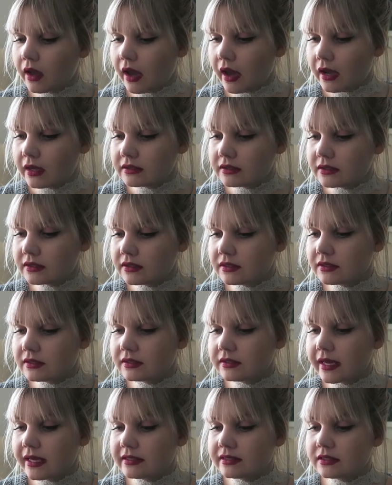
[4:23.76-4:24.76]
and it
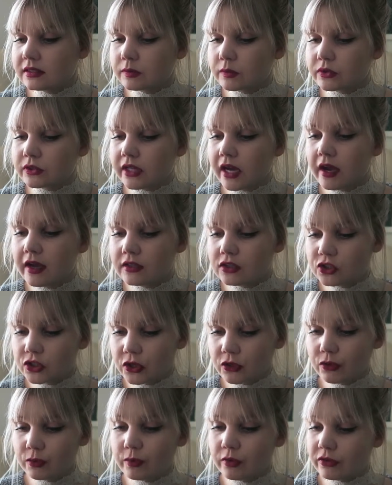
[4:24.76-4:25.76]
says it's supposed to
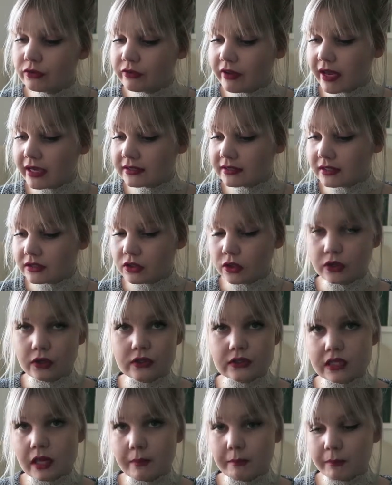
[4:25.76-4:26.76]
hydrate, remove excess
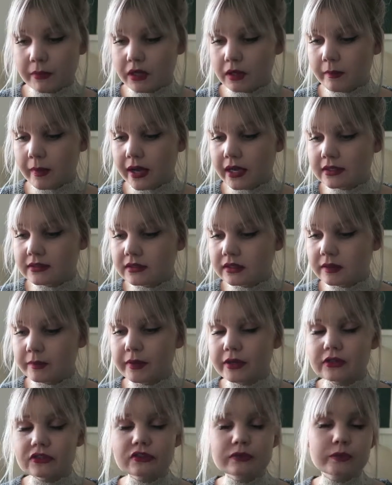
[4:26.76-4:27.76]
oils and minimize the
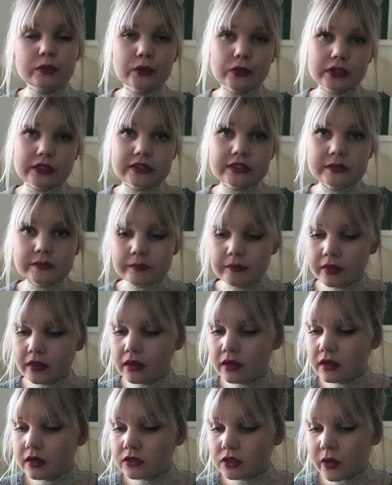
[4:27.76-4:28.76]
appearance of pores.
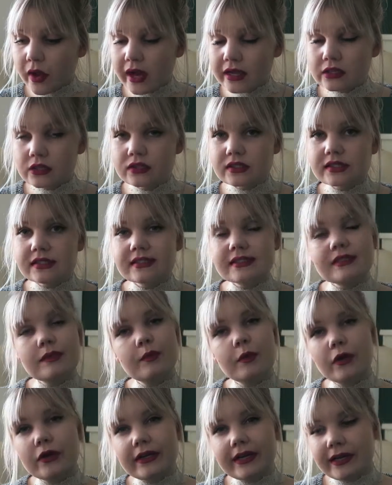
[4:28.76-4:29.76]
So I use this in the
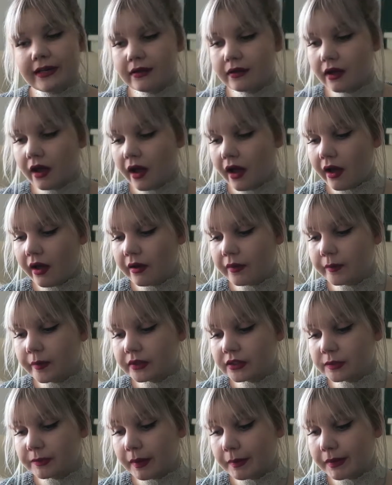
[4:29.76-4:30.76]
morning
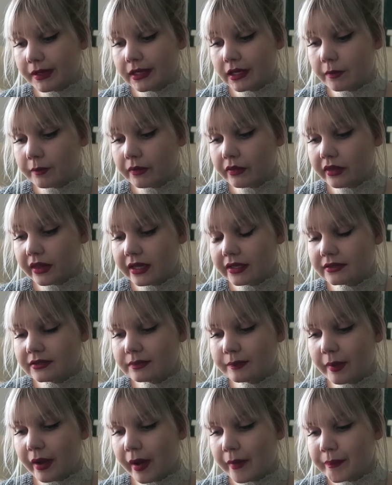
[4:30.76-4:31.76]
under my makeup and things,
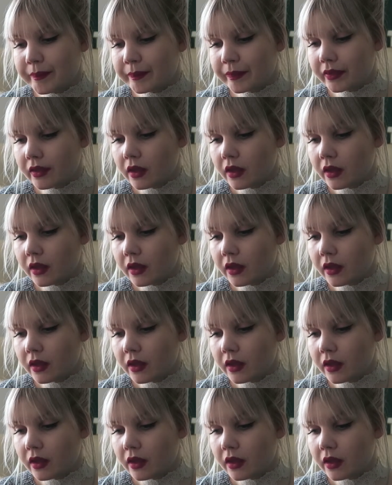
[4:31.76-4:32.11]
but